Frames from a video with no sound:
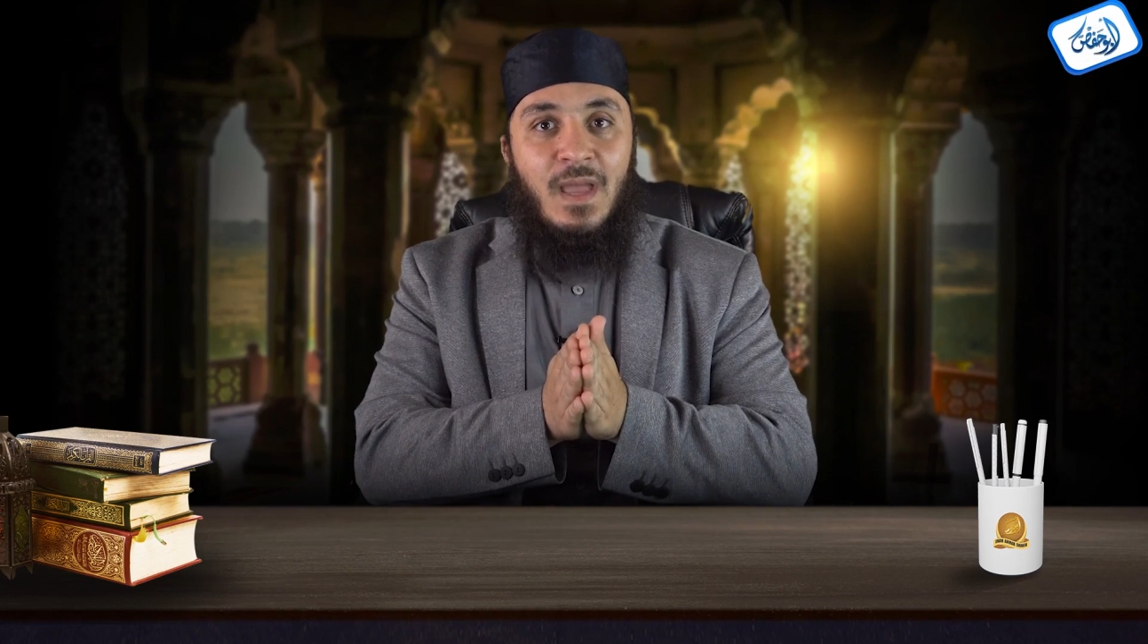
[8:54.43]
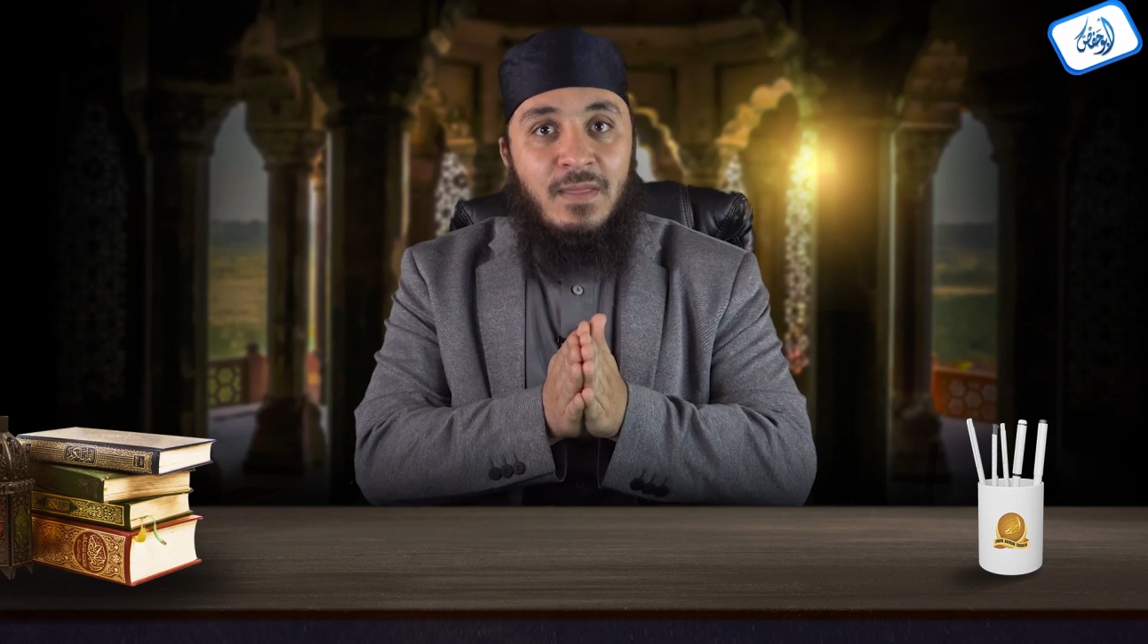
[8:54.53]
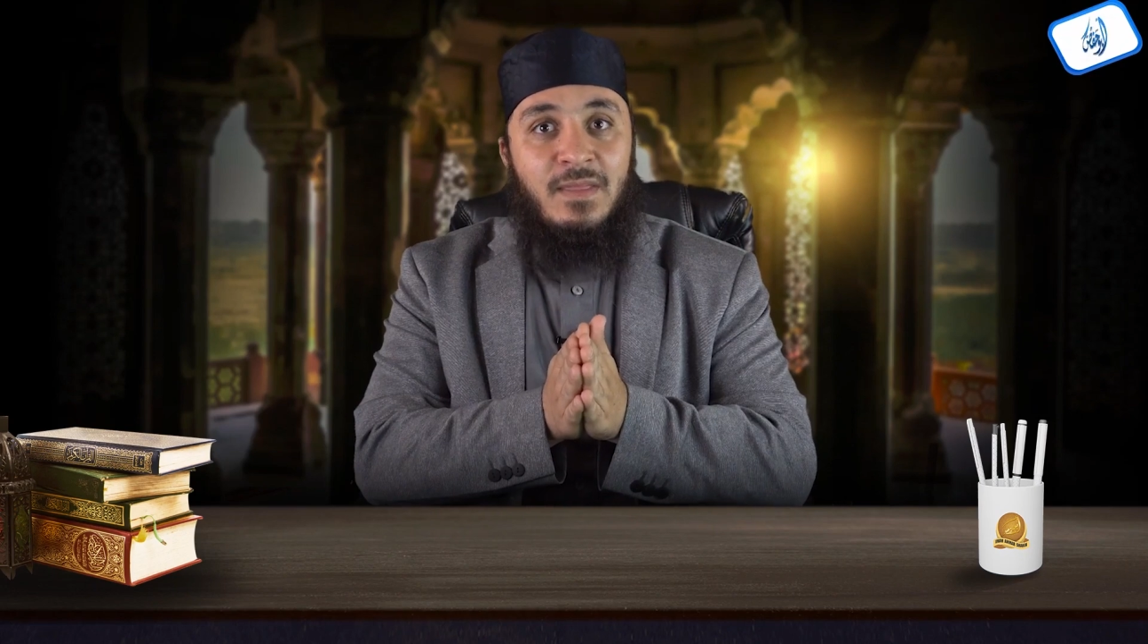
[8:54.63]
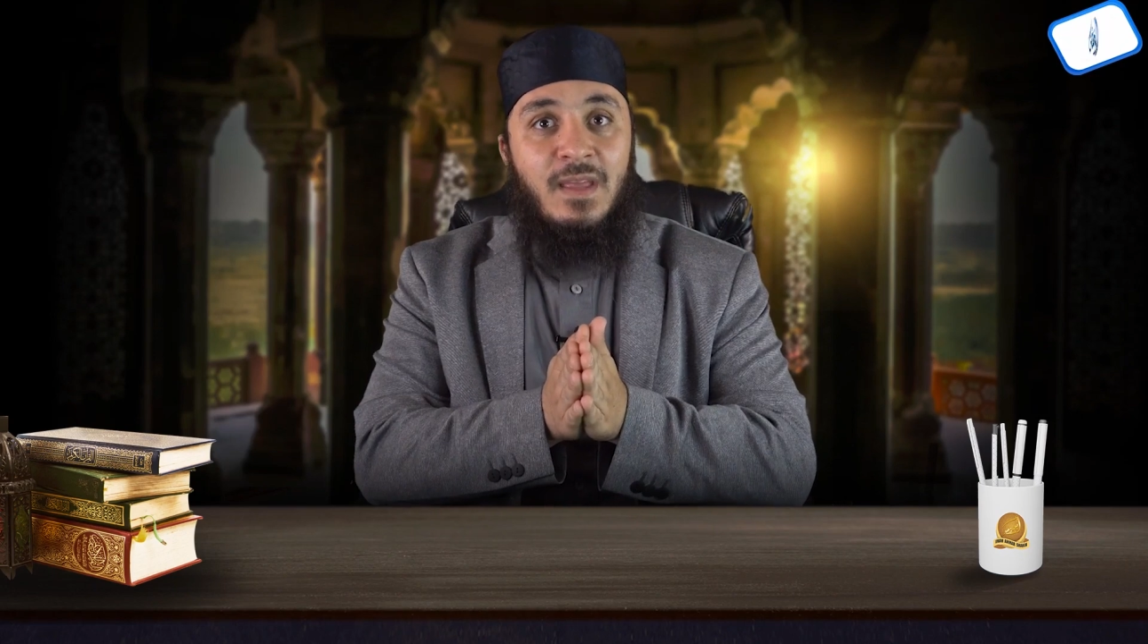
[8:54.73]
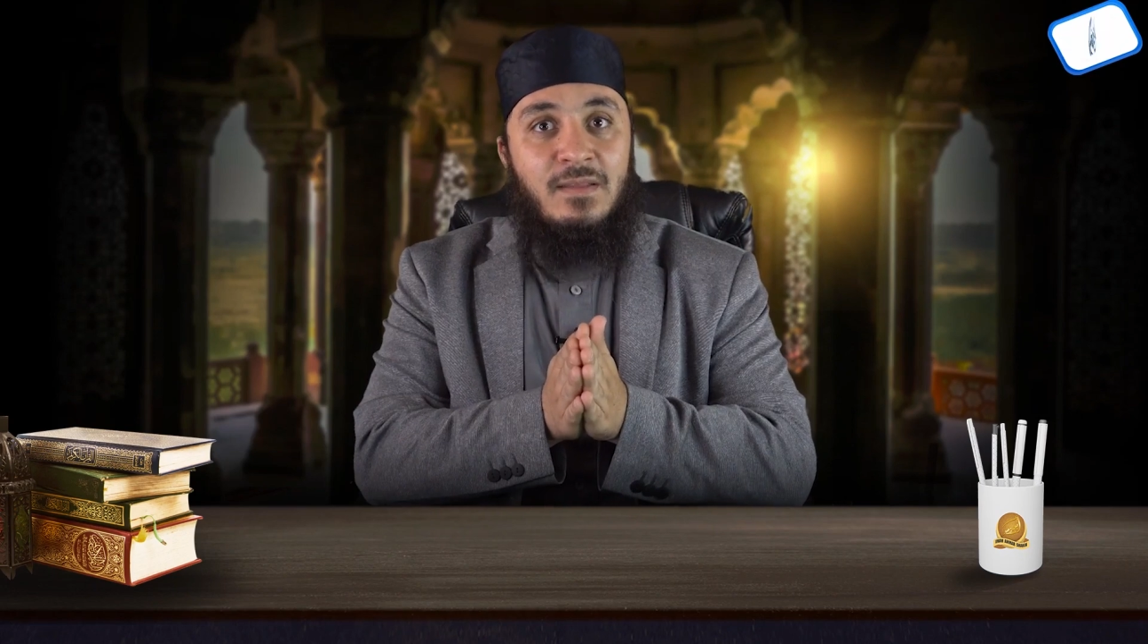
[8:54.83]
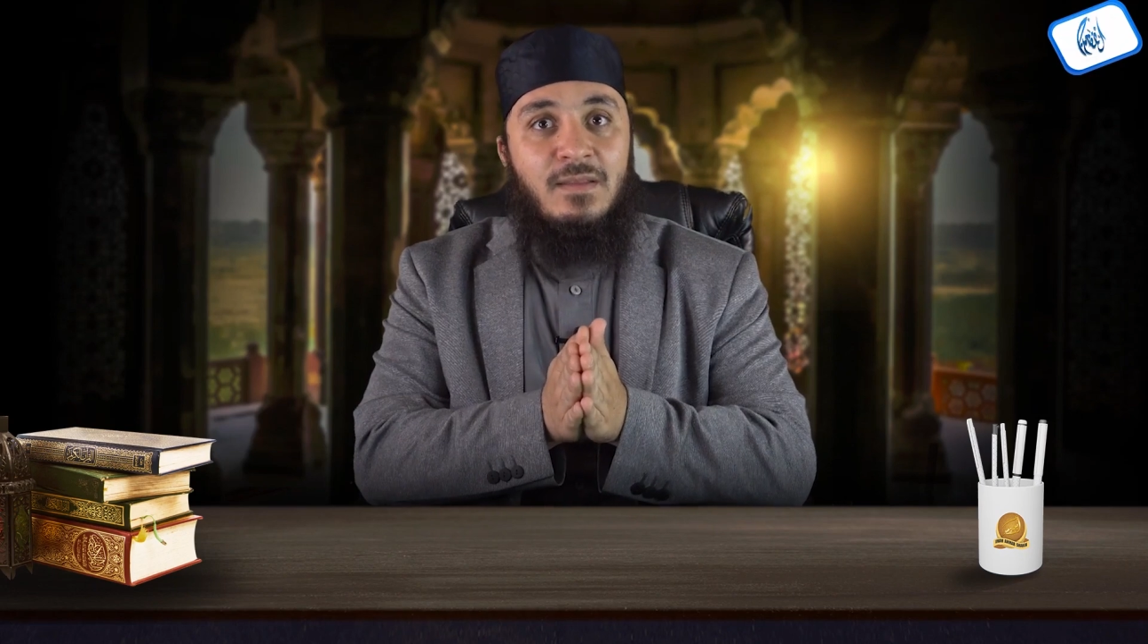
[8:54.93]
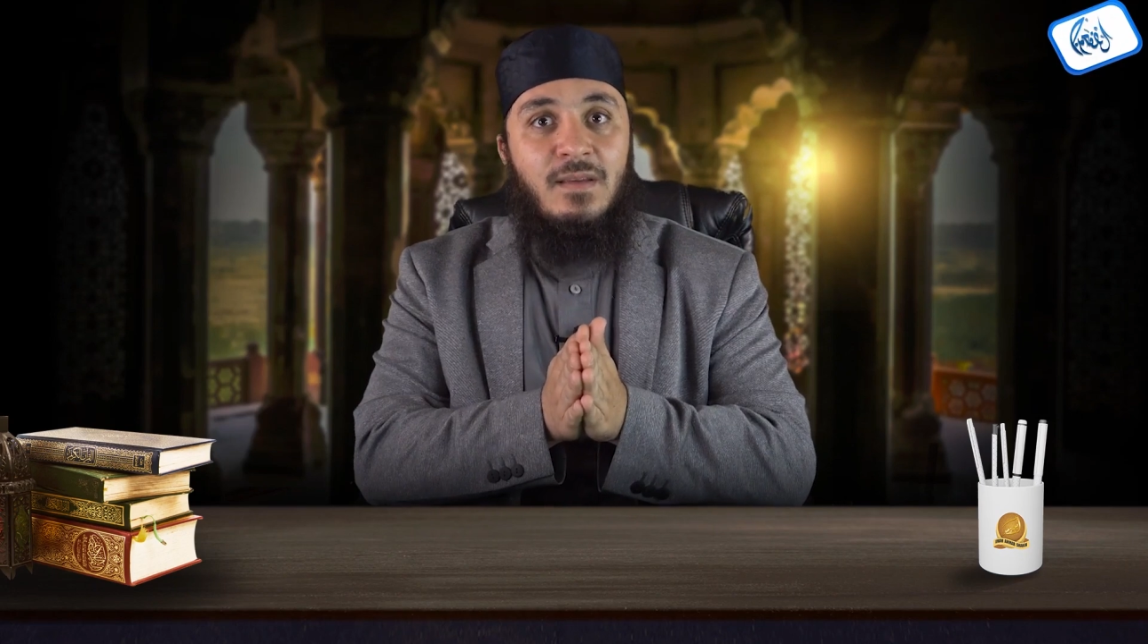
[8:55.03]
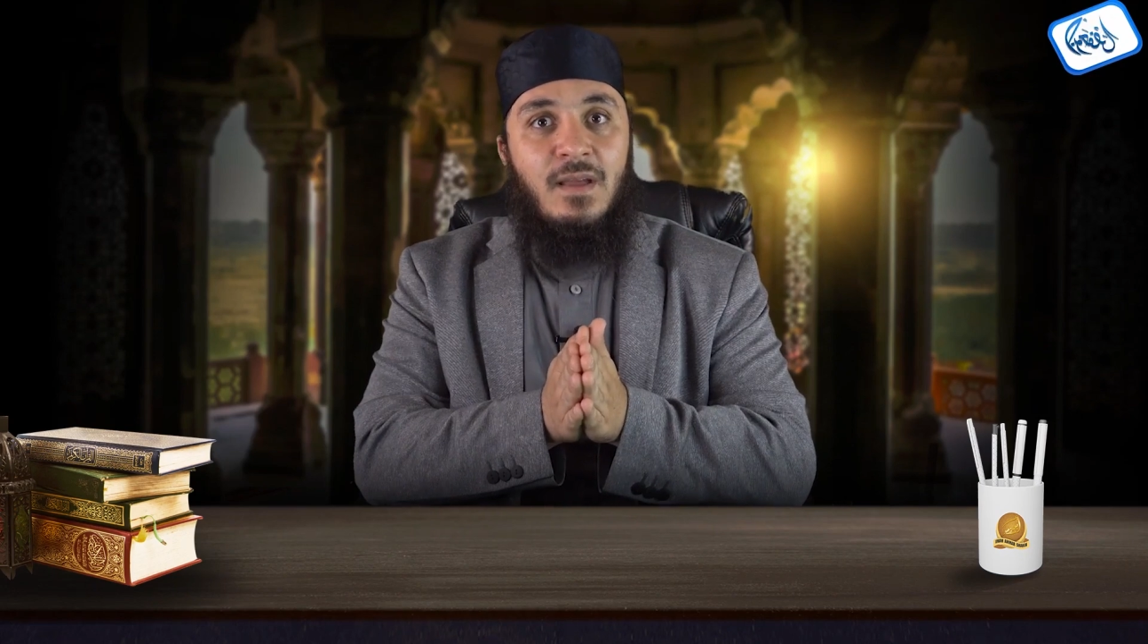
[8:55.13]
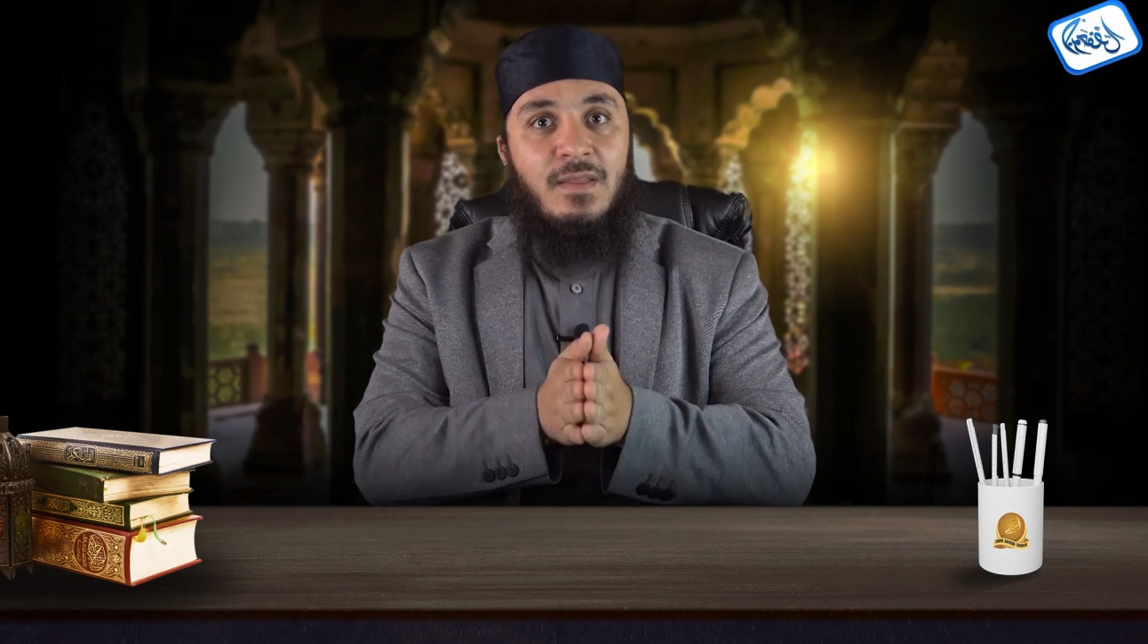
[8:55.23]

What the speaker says: And did